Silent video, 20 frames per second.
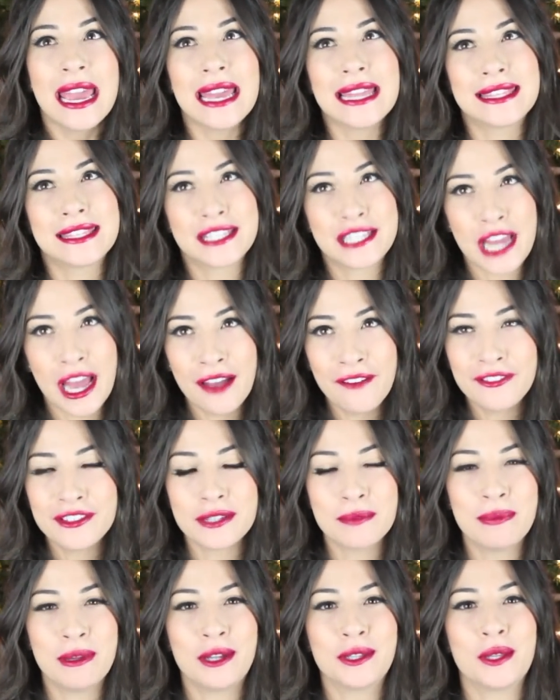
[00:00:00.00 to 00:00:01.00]
it's tough
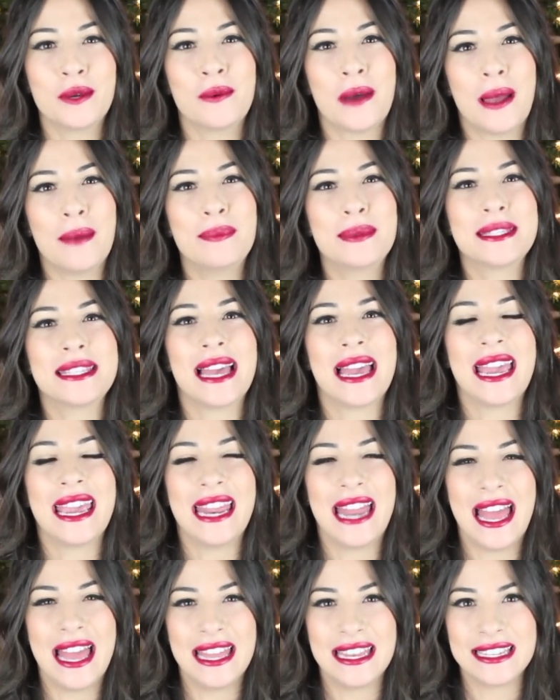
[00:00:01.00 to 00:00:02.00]
to build a
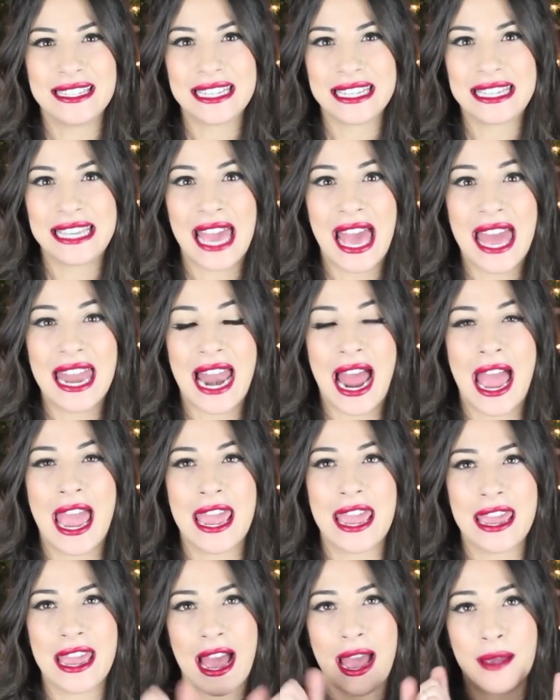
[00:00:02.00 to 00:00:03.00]
website and to get
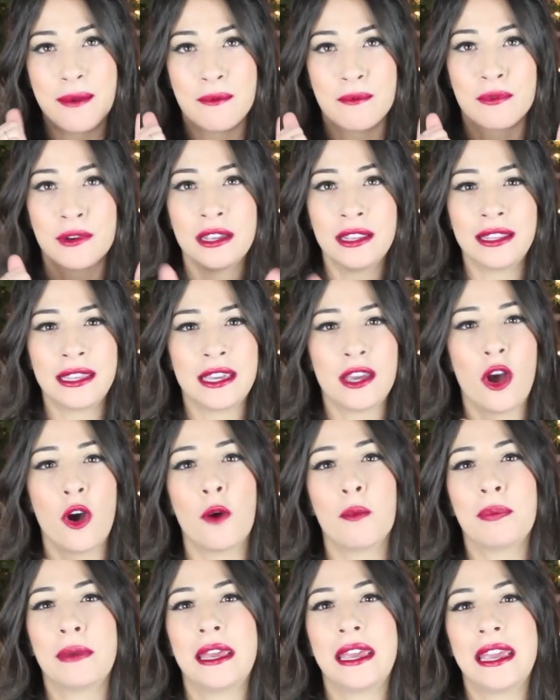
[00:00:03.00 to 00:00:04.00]
I I'm really
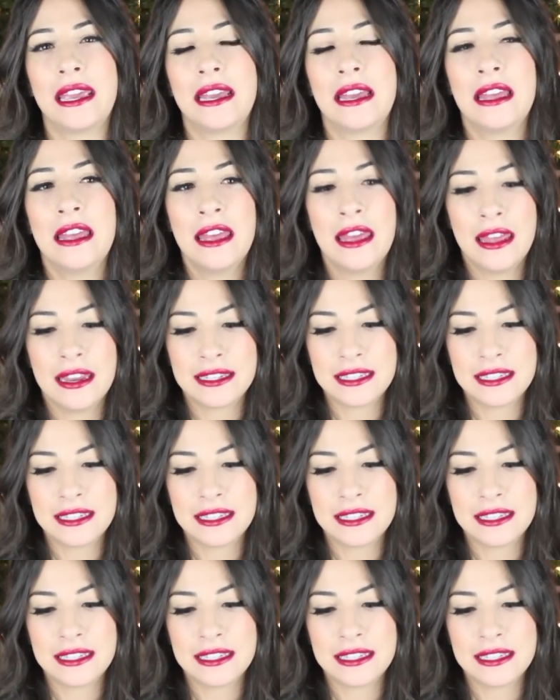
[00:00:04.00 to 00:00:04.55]
hoping